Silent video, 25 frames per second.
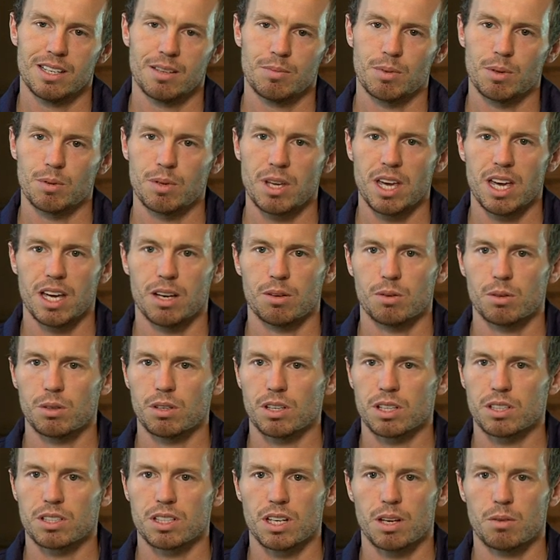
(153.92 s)
but yeah,
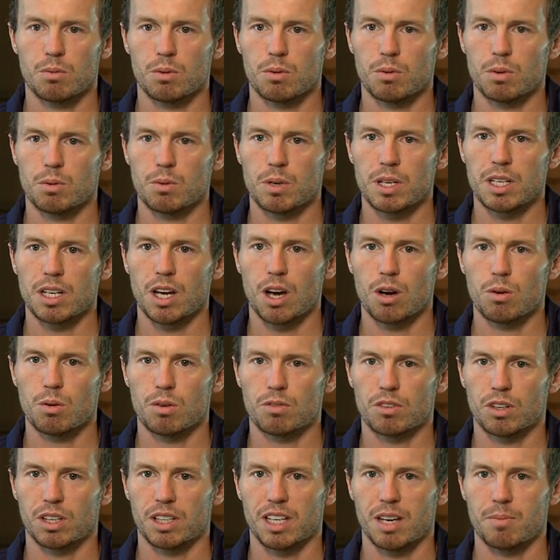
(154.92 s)
we uh, know
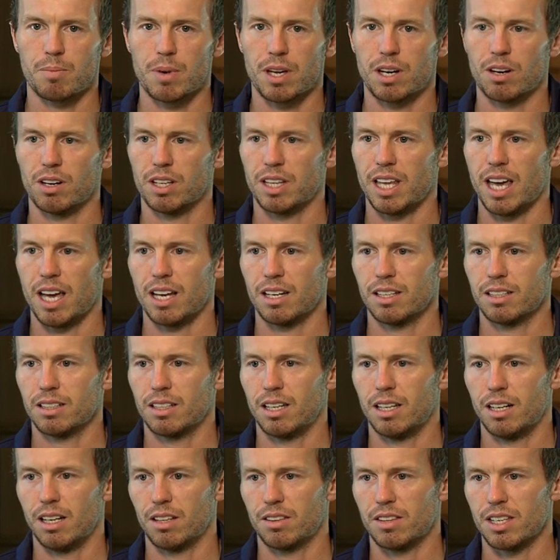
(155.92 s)
we've got to get better at that,
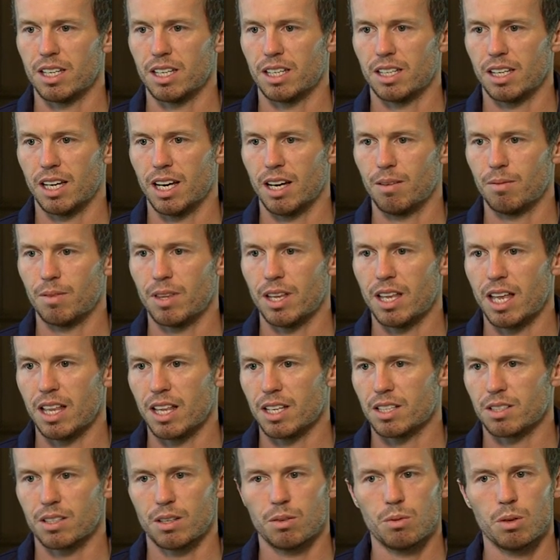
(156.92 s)
and I think um,
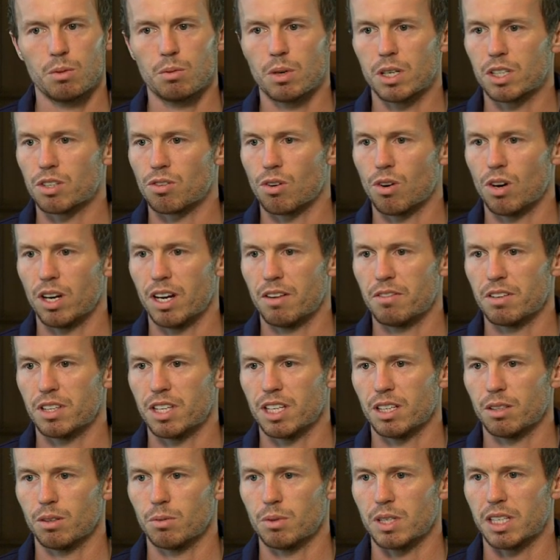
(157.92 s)
that's uh, we're trying
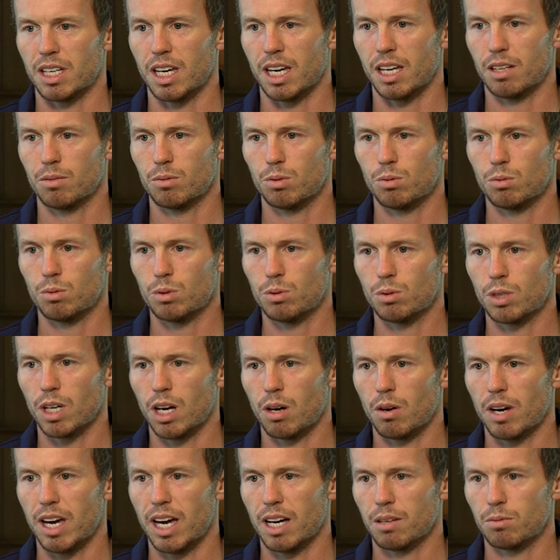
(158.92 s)
everything that we can. We'll, we'll
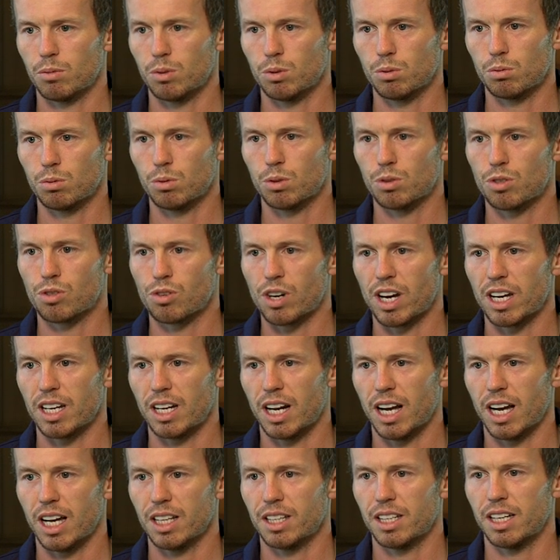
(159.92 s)
go out and we'll, we'll, train
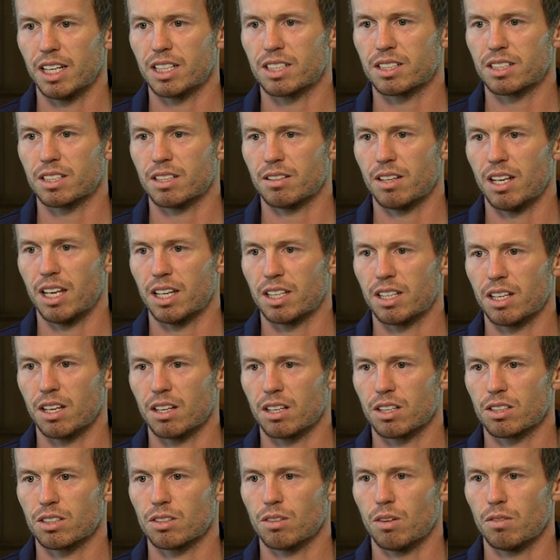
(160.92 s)
hard the next, the next,
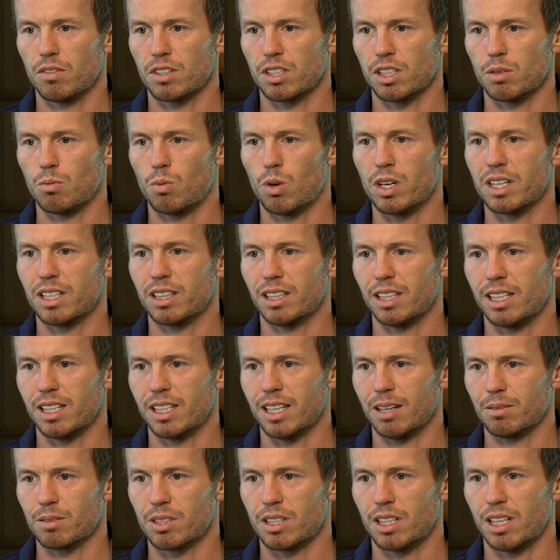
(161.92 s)
next obviously week
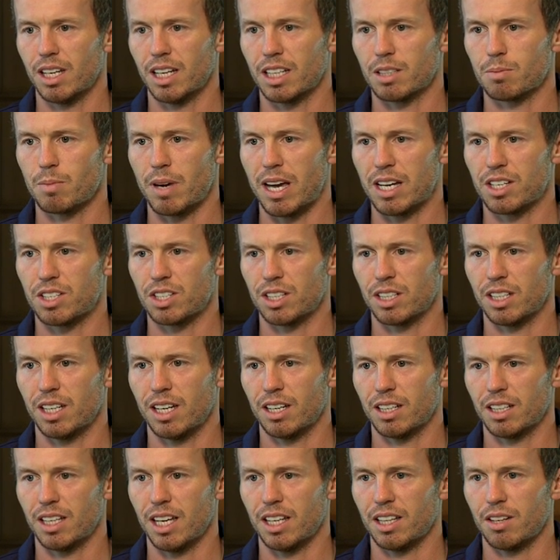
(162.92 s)
leading up to the next match and
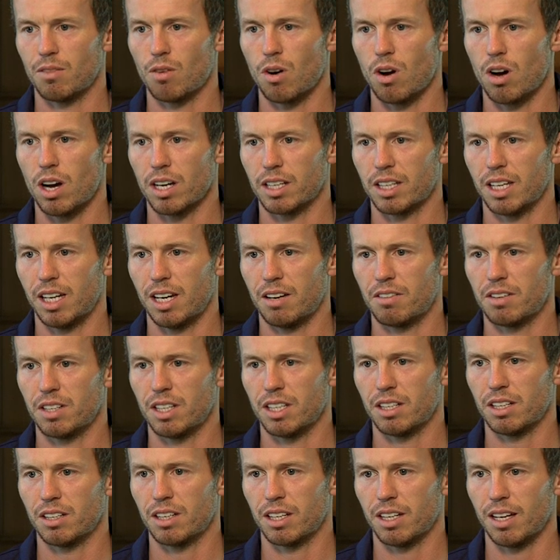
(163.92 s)
get get the right, get
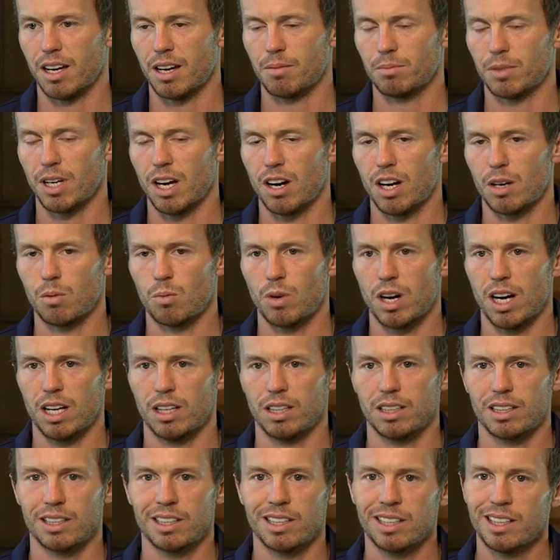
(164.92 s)
everything um, going
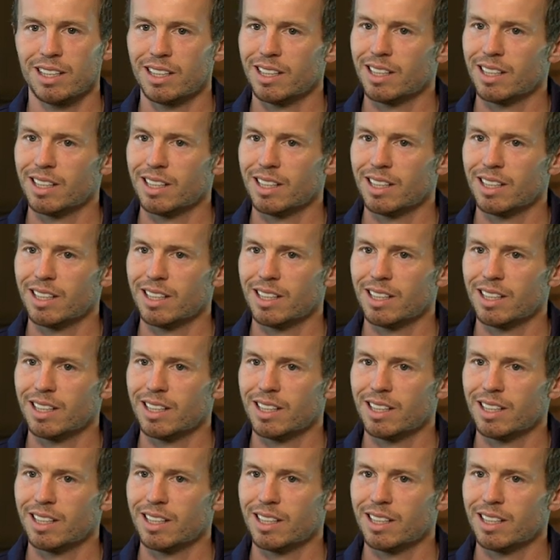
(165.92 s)
well, and